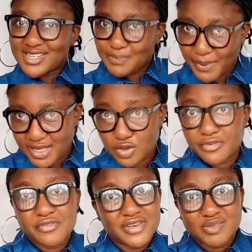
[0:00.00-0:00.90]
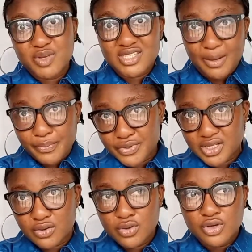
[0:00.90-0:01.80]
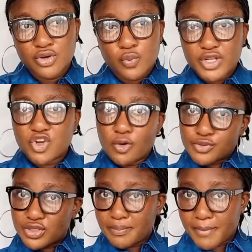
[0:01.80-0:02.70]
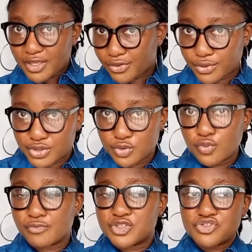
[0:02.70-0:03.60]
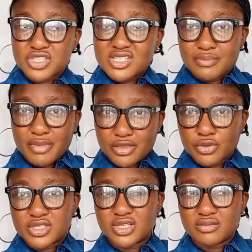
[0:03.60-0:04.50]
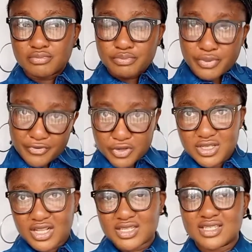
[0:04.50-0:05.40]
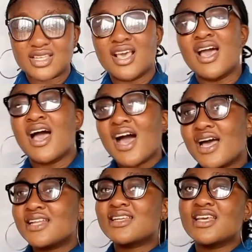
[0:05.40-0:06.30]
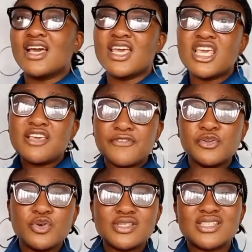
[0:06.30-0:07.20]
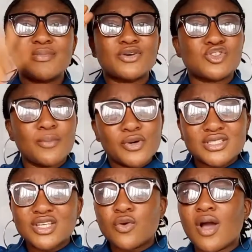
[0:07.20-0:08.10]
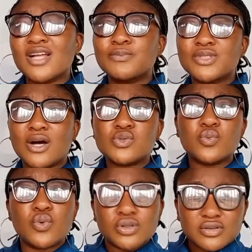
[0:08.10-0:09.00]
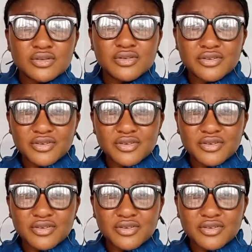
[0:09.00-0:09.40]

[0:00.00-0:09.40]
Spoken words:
aspect of investment appraisal when it comes to the methods. You know, we've been treating the methods in previous classes. And if you notice, about some months ago, I had put out one